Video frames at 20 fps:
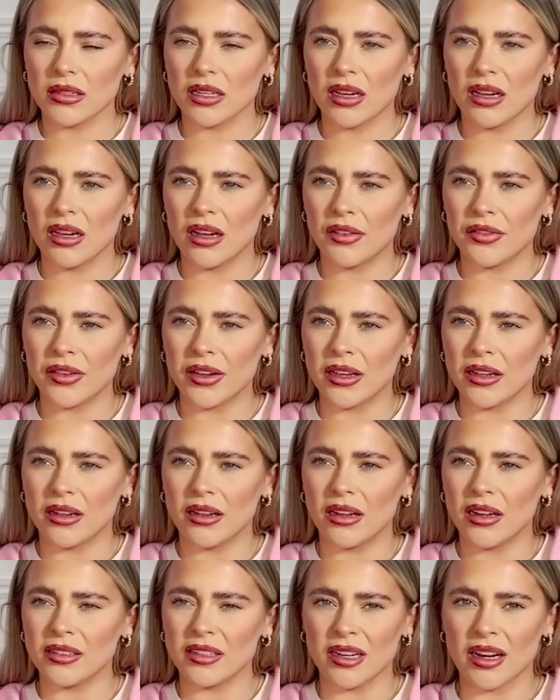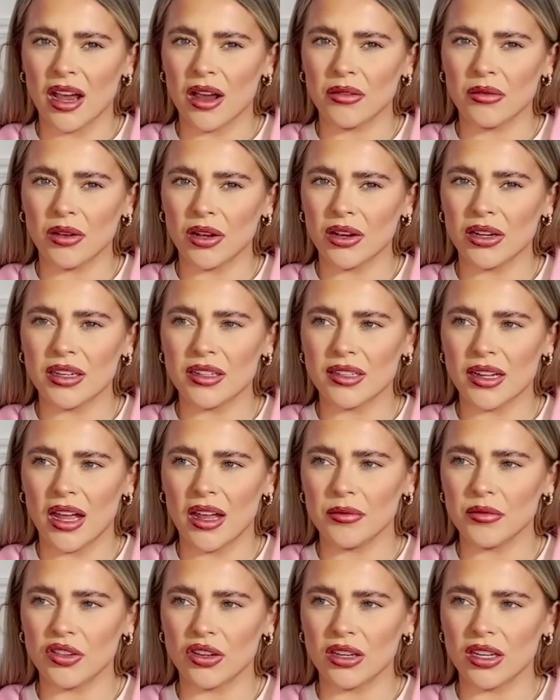I feel, I don't know, what can he say? I'm
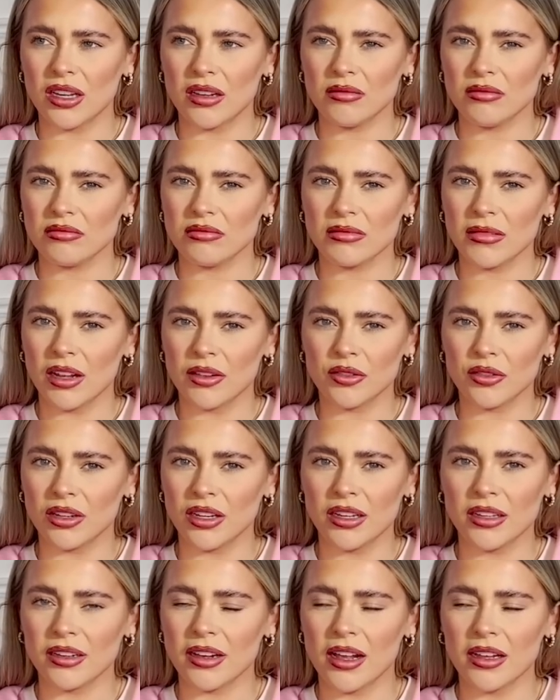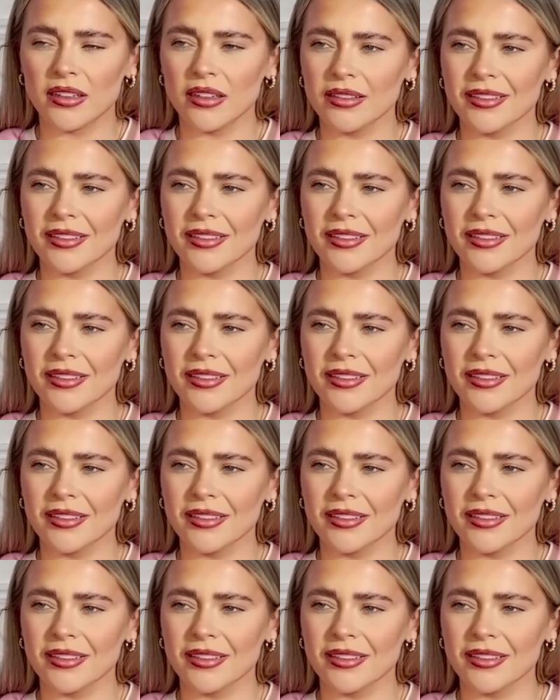sorry, I've done it, lad.